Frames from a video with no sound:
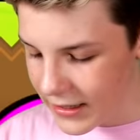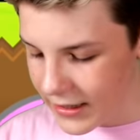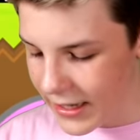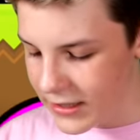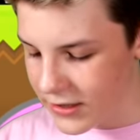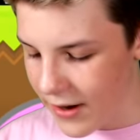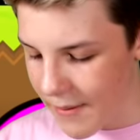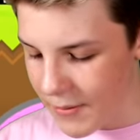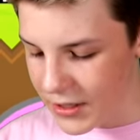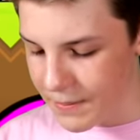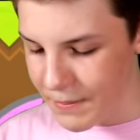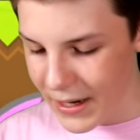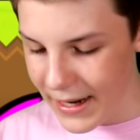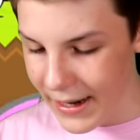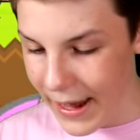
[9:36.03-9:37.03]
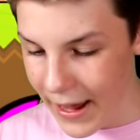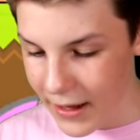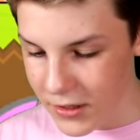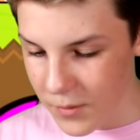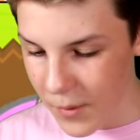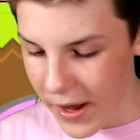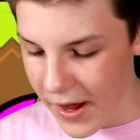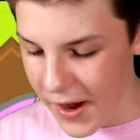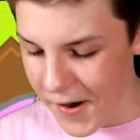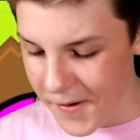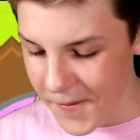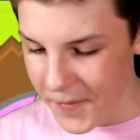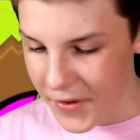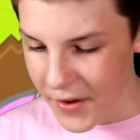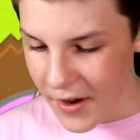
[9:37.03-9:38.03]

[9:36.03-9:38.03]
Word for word: Let's grab a mini cat as well.